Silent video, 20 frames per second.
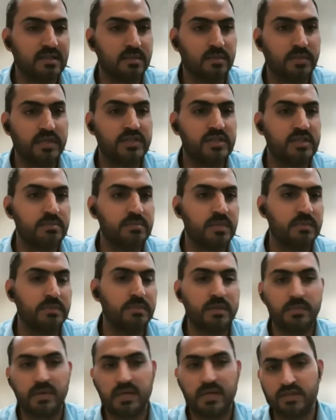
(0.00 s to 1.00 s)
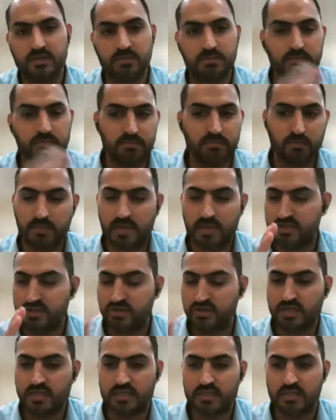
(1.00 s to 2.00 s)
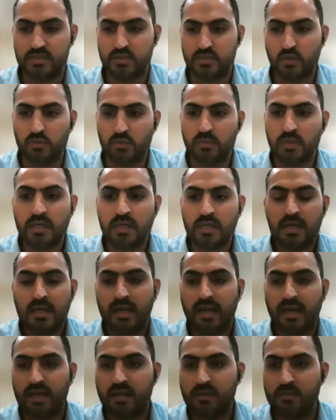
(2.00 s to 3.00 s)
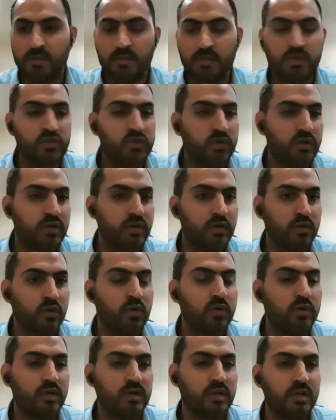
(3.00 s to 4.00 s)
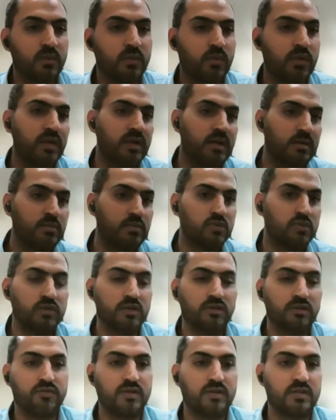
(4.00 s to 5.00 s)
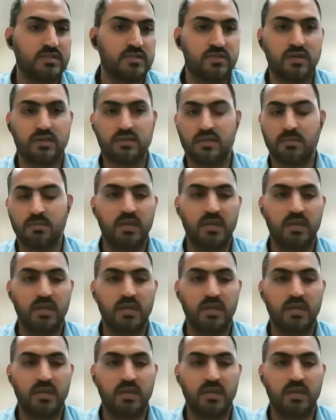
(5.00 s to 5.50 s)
Of the patient may be managed, measuring it at home, and it may be showing a wrong reading when it comes to refills, yes.